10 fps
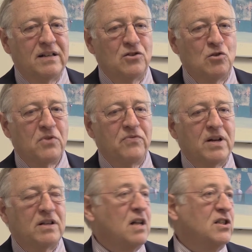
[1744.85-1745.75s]

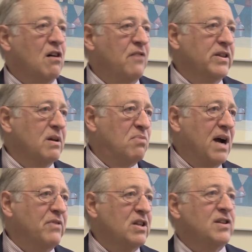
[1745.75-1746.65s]
Superfund touched off in the
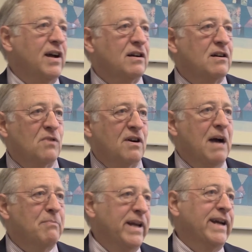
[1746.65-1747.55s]
private sector were
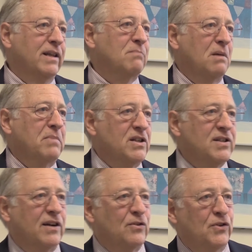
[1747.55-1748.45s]
happening in the public
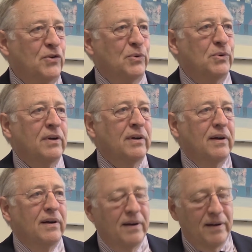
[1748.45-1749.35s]
sector too,
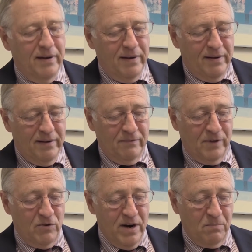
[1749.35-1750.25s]

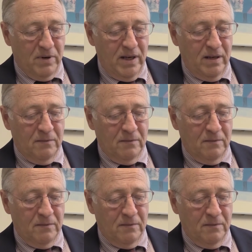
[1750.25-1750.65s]
regrettably.